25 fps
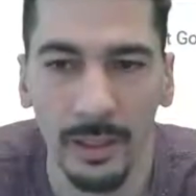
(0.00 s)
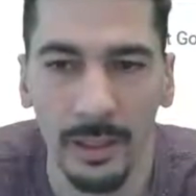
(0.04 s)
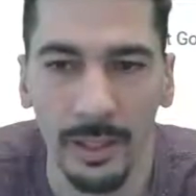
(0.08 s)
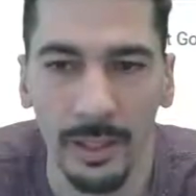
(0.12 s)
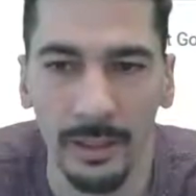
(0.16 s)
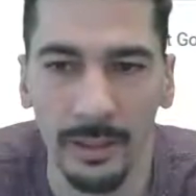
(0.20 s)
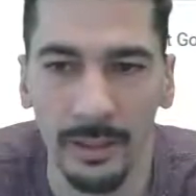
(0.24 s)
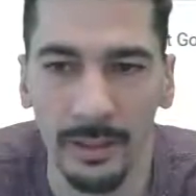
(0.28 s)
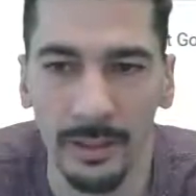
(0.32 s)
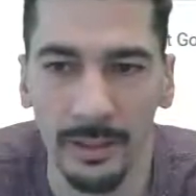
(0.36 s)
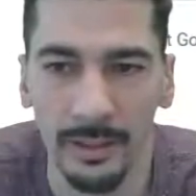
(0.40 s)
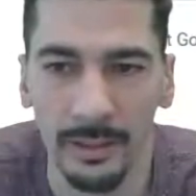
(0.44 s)

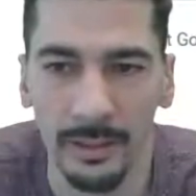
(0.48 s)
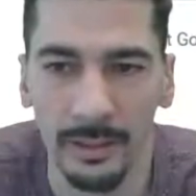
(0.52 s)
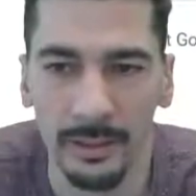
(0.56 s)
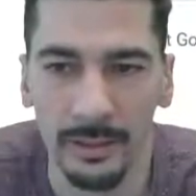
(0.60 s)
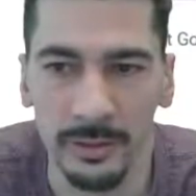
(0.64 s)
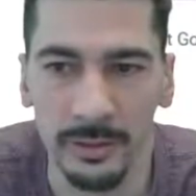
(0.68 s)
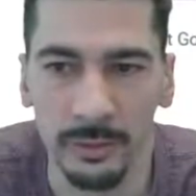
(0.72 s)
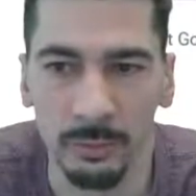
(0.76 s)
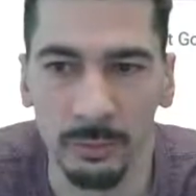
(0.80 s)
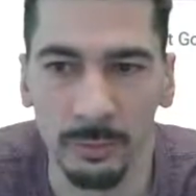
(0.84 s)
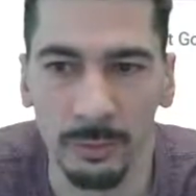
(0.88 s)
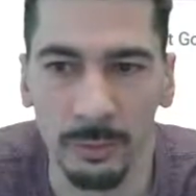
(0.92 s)
And then
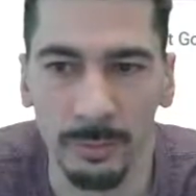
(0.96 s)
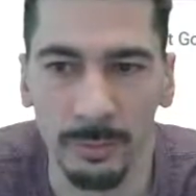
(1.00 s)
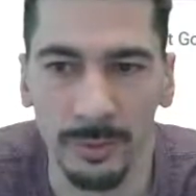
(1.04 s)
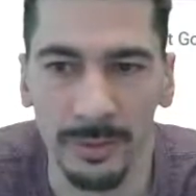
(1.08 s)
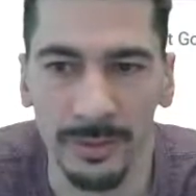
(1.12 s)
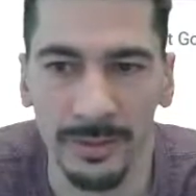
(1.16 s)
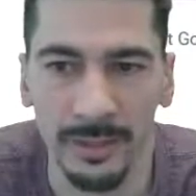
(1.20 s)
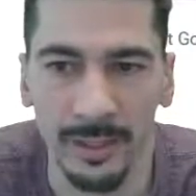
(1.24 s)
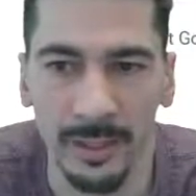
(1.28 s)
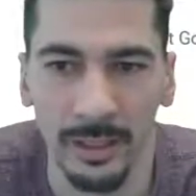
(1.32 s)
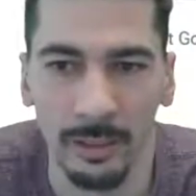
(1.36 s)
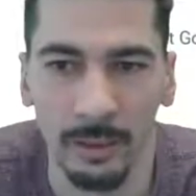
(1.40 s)
this is where we
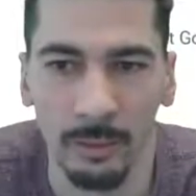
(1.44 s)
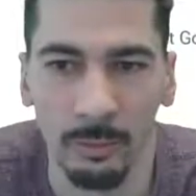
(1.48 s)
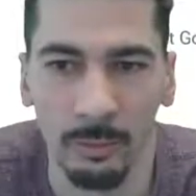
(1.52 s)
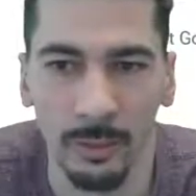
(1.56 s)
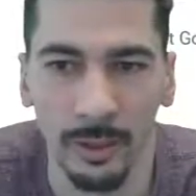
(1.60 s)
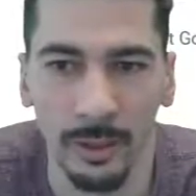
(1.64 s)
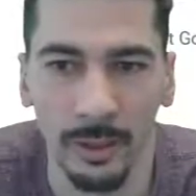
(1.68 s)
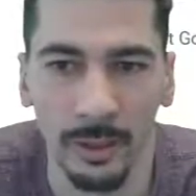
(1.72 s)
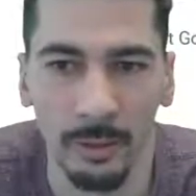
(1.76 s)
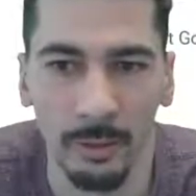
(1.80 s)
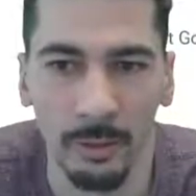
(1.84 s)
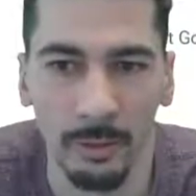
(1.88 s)
decide I
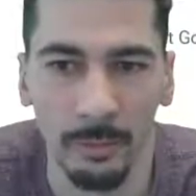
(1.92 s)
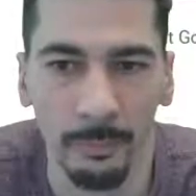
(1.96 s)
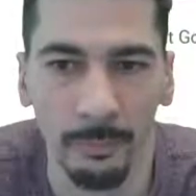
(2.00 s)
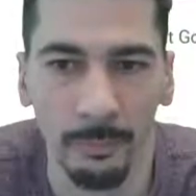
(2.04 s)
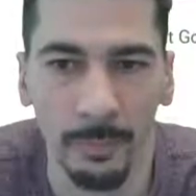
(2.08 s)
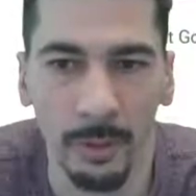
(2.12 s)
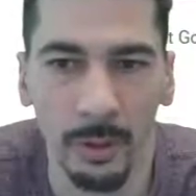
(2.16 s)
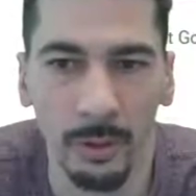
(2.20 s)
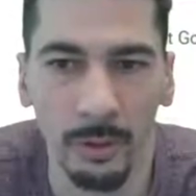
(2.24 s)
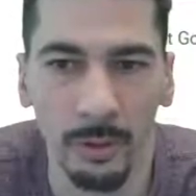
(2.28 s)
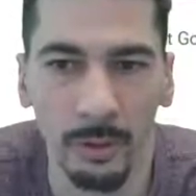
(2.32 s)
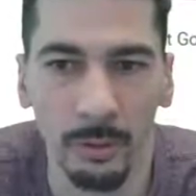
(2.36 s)
want it on a
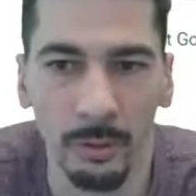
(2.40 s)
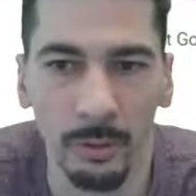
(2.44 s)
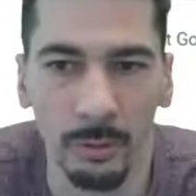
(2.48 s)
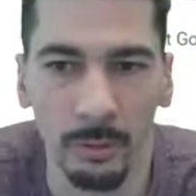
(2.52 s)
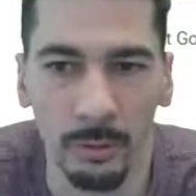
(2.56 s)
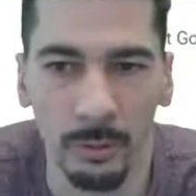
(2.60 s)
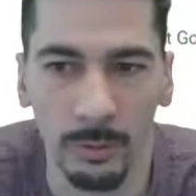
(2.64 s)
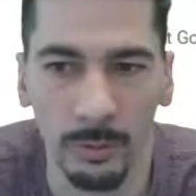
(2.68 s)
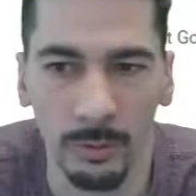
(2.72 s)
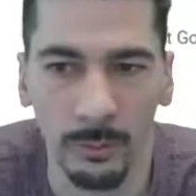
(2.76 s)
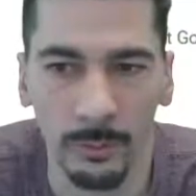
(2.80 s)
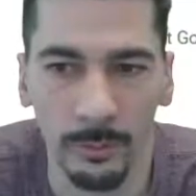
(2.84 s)
bar
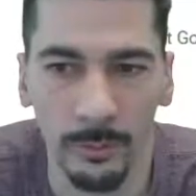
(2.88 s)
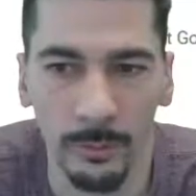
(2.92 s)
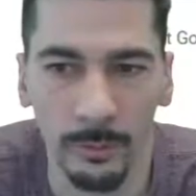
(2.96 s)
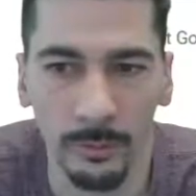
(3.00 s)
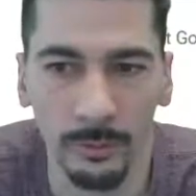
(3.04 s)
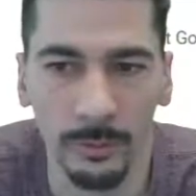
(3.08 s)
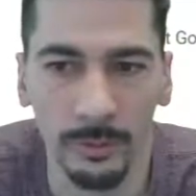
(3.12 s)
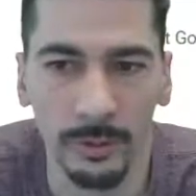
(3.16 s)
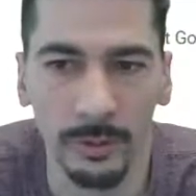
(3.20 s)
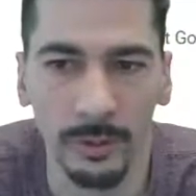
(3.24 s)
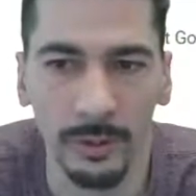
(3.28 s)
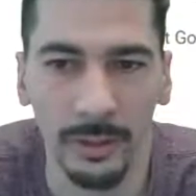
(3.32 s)
or a
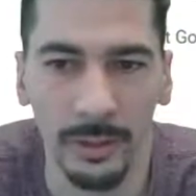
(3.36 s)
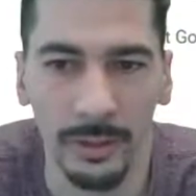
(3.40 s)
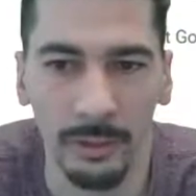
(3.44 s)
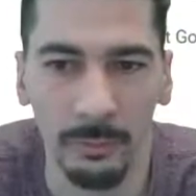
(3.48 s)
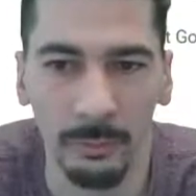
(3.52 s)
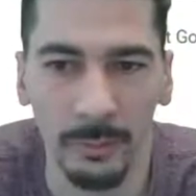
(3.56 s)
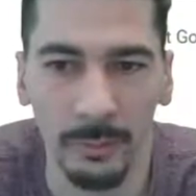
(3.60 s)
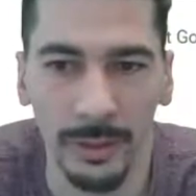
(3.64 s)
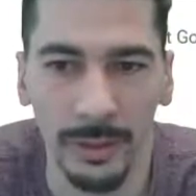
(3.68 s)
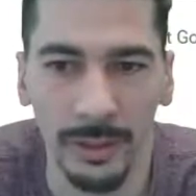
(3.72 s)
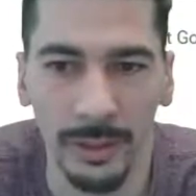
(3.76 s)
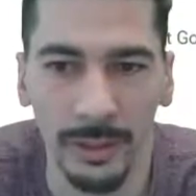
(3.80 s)
folder,
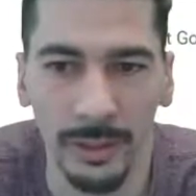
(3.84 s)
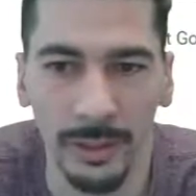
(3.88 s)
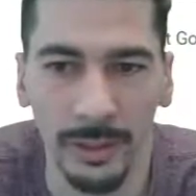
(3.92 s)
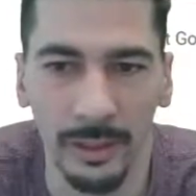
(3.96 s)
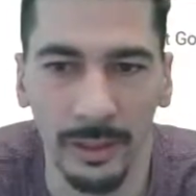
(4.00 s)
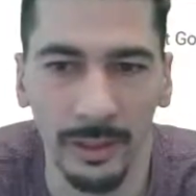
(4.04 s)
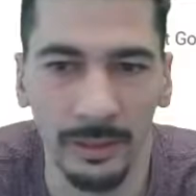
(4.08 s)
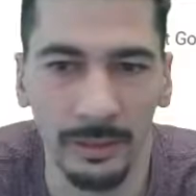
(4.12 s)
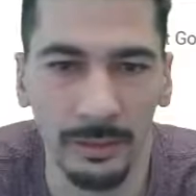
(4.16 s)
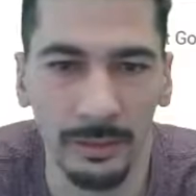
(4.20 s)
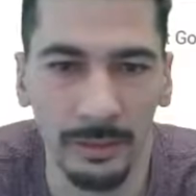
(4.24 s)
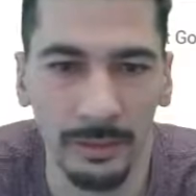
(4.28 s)
and we
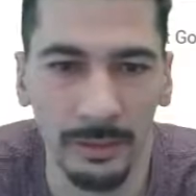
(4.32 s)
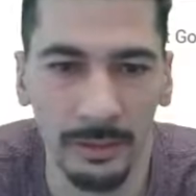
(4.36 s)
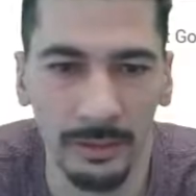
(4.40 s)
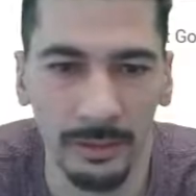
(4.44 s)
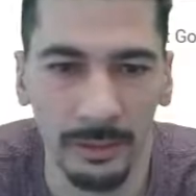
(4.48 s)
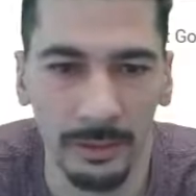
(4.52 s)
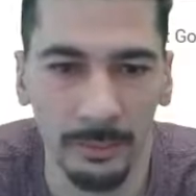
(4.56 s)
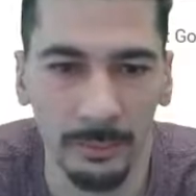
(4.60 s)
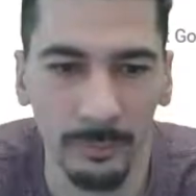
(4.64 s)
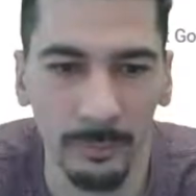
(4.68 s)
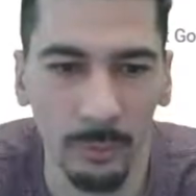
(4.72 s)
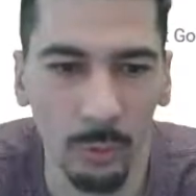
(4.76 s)
can
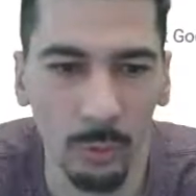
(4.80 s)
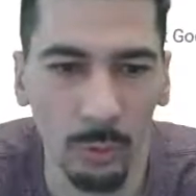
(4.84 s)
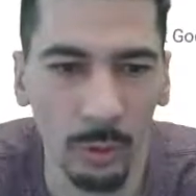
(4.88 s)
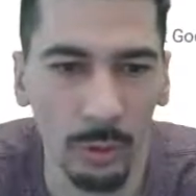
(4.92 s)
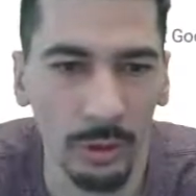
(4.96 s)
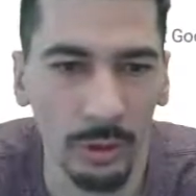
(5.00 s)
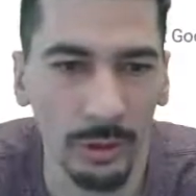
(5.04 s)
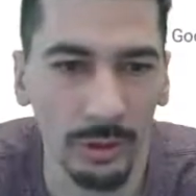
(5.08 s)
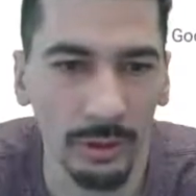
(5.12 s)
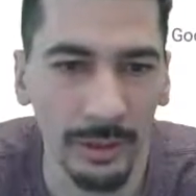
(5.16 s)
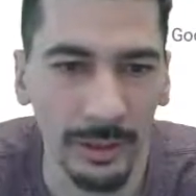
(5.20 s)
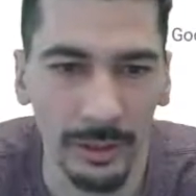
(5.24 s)
click
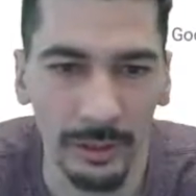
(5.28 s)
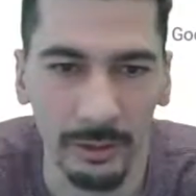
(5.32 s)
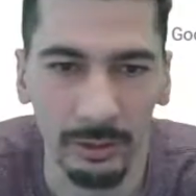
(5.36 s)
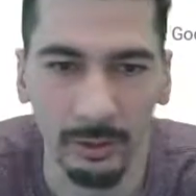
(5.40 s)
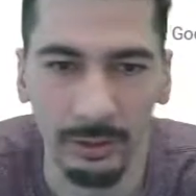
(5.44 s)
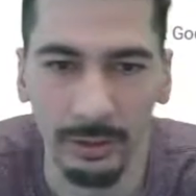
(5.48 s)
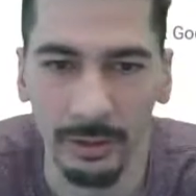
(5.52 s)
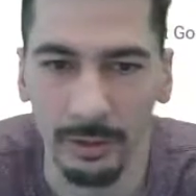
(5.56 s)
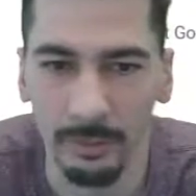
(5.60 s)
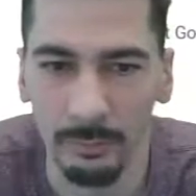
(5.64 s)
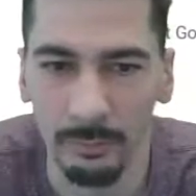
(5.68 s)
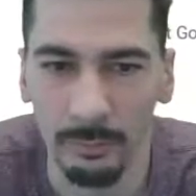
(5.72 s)
more and
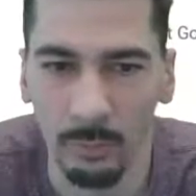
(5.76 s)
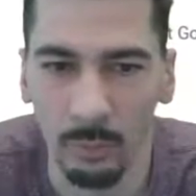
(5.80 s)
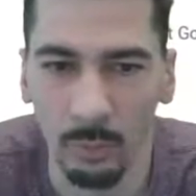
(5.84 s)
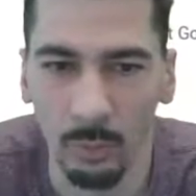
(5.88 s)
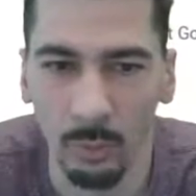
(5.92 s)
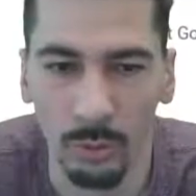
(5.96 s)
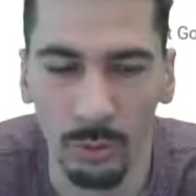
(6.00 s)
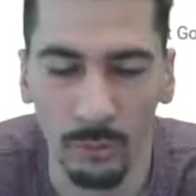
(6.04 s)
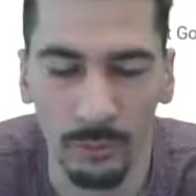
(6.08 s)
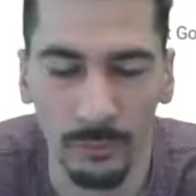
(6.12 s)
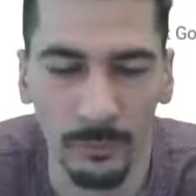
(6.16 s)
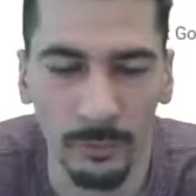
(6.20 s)
create
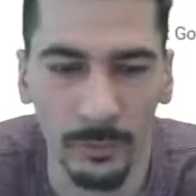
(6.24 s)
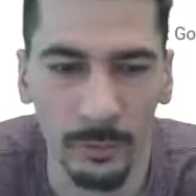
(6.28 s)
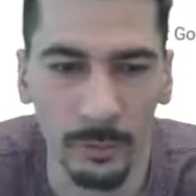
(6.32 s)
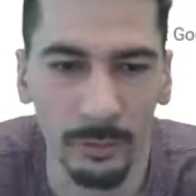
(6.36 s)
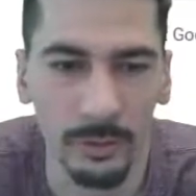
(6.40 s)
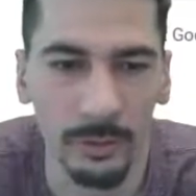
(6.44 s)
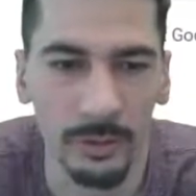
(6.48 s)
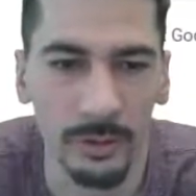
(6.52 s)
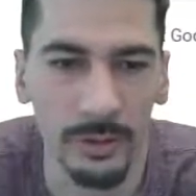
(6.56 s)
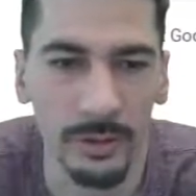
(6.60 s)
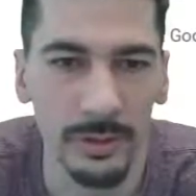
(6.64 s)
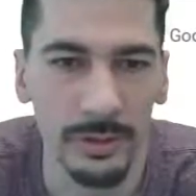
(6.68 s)
more
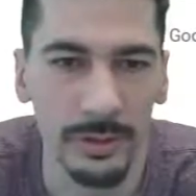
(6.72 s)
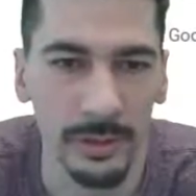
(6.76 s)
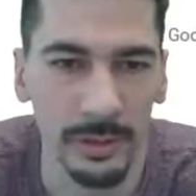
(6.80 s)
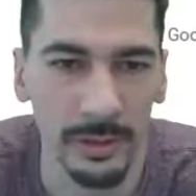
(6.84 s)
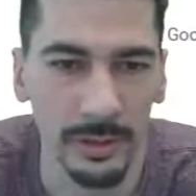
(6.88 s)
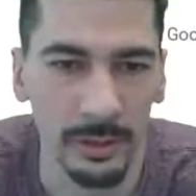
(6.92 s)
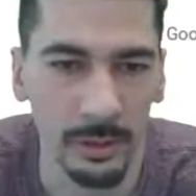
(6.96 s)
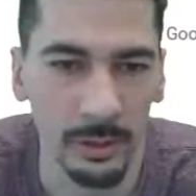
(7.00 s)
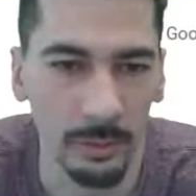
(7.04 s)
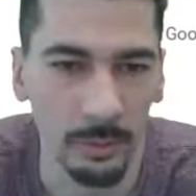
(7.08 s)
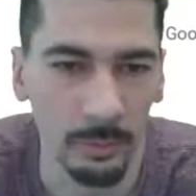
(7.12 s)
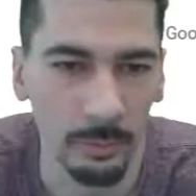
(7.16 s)
folders
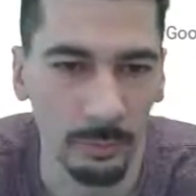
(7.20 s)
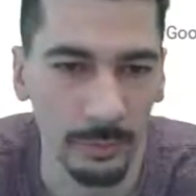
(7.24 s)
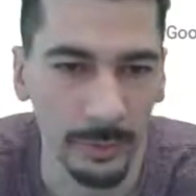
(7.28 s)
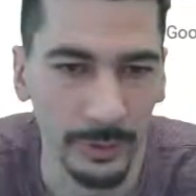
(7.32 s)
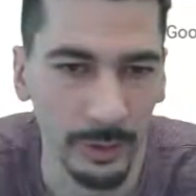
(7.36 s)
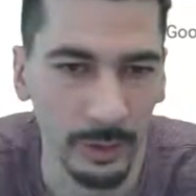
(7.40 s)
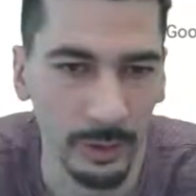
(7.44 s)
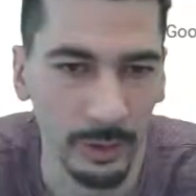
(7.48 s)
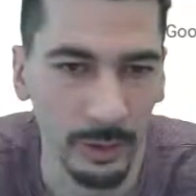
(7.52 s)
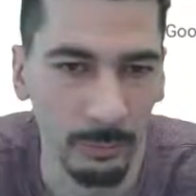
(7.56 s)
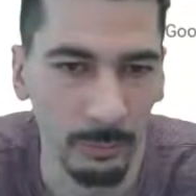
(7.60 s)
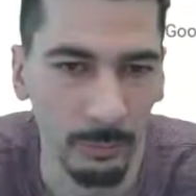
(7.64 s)
and go
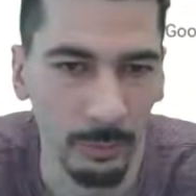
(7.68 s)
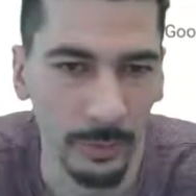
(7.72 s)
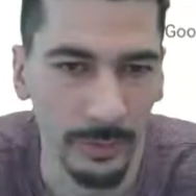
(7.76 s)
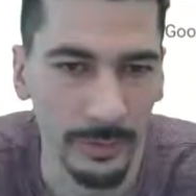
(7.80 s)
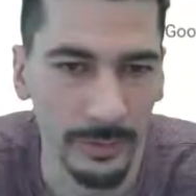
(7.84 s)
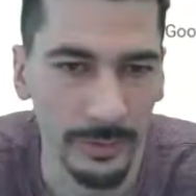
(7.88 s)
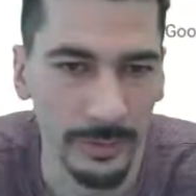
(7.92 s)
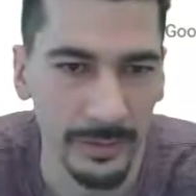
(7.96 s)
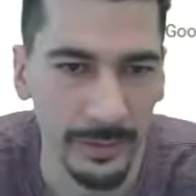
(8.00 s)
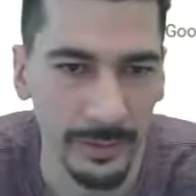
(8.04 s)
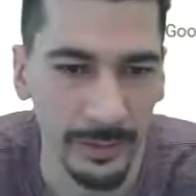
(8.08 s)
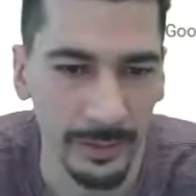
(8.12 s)
beyond
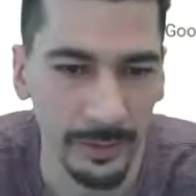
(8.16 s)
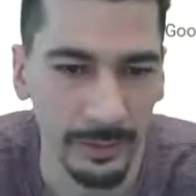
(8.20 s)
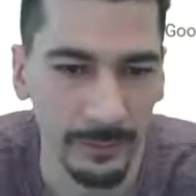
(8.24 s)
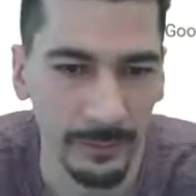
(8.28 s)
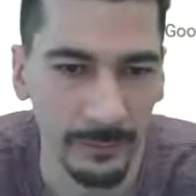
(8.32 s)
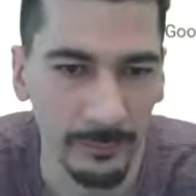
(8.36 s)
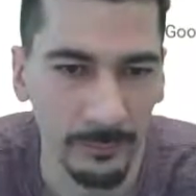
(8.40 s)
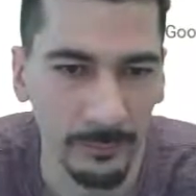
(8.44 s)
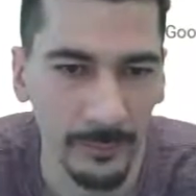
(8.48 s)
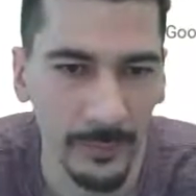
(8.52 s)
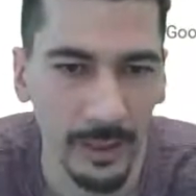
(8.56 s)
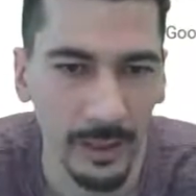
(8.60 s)
what's
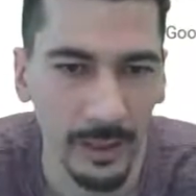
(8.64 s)
there.